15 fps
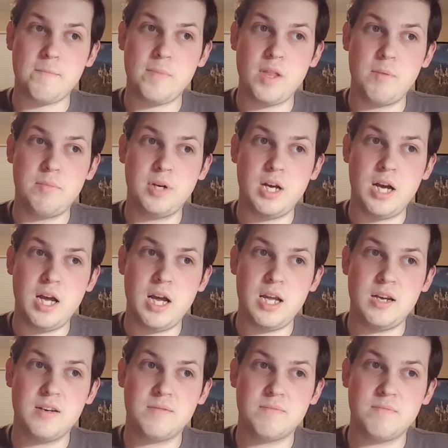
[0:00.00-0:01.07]

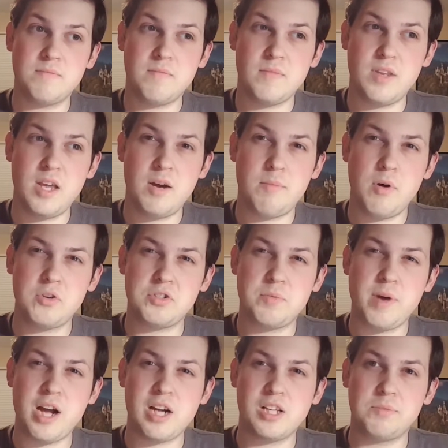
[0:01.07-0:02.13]
But in a
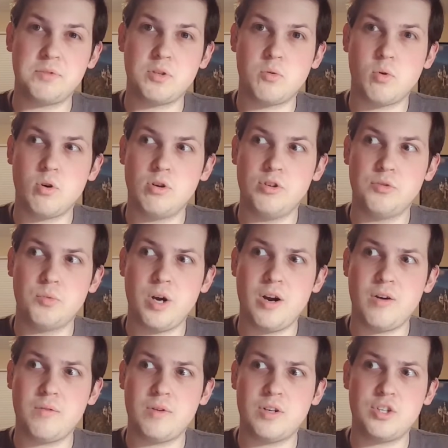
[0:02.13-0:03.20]
post-apocalyptic world
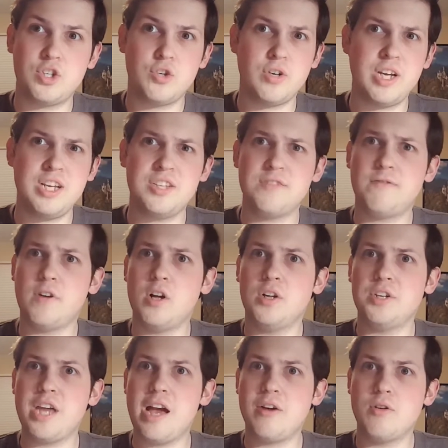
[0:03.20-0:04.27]
where trees fall
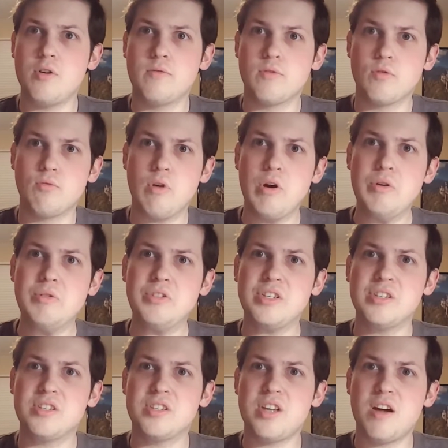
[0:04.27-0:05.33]
down over roads
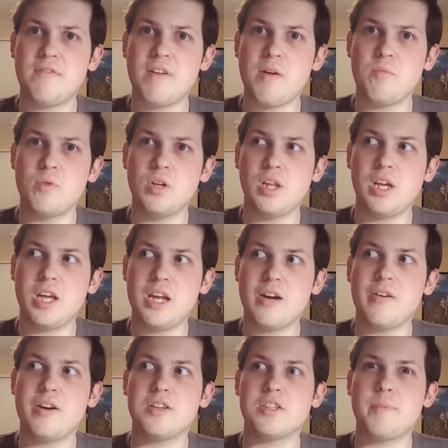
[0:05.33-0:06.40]
and stuff, I'm really
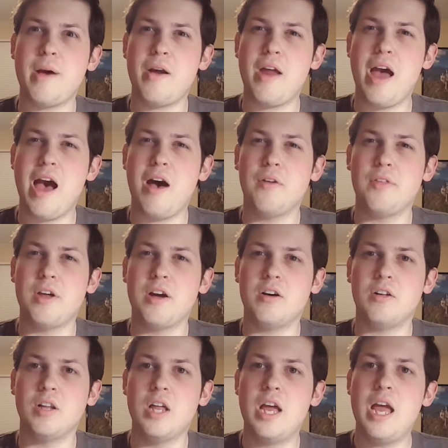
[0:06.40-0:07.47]
curious about how
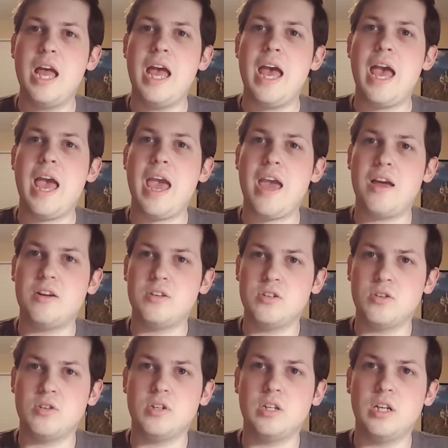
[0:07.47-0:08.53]
they'll
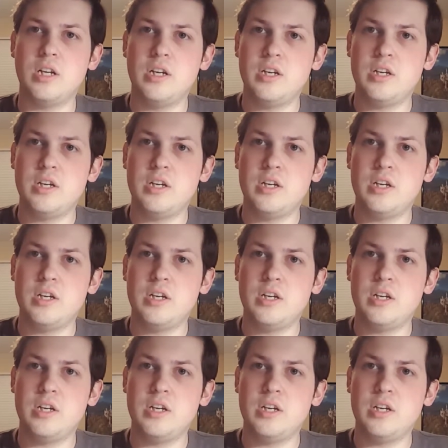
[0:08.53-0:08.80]
handle